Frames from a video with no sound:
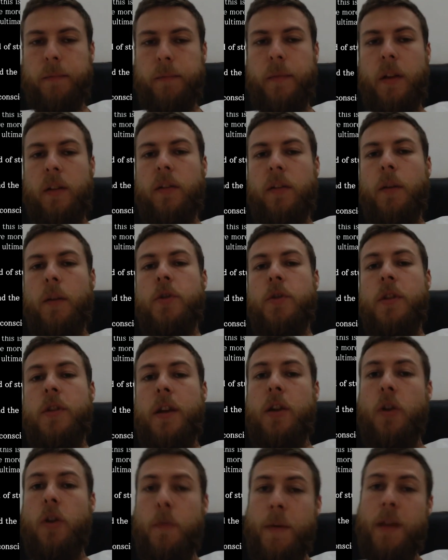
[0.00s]
The assumption that
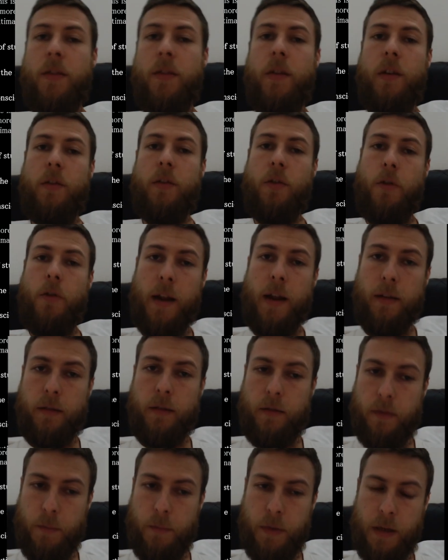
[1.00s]
your method is
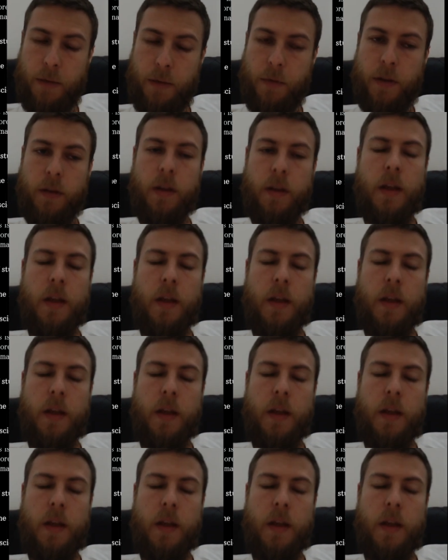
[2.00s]
correct to begin with,